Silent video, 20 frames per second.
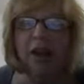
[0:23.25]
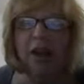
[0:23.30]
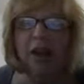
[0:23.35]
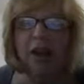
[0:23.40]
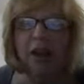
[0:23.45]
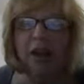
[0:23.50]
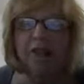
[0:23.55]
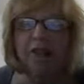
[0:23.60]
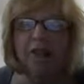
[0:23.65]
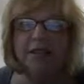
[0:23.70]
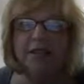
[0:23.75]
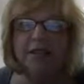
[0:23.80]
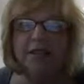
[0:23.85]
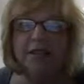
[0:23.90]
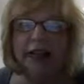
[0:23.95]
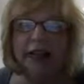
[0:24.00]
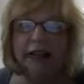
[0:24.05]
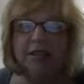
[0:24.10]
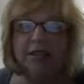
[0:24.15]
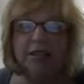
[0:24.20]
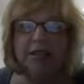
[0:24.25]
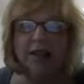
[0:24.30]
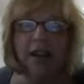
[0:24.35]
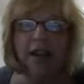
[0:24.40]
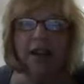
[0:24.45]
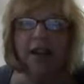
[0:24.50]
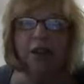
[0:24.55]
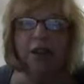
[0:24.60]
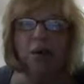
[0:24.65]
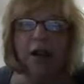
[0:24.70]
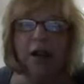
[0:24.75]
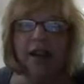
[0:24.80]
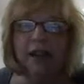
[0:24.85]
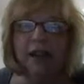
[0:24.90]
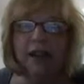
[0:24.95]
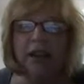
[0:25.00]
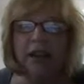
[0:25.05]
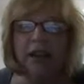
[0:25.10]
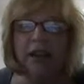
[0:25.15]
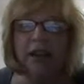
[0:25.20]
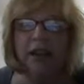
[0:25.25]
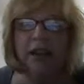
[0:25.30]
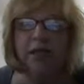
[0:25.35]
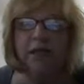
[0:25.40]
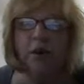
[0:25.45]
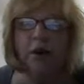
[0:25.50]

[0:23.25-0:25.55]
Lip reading: causes of death, and quality of life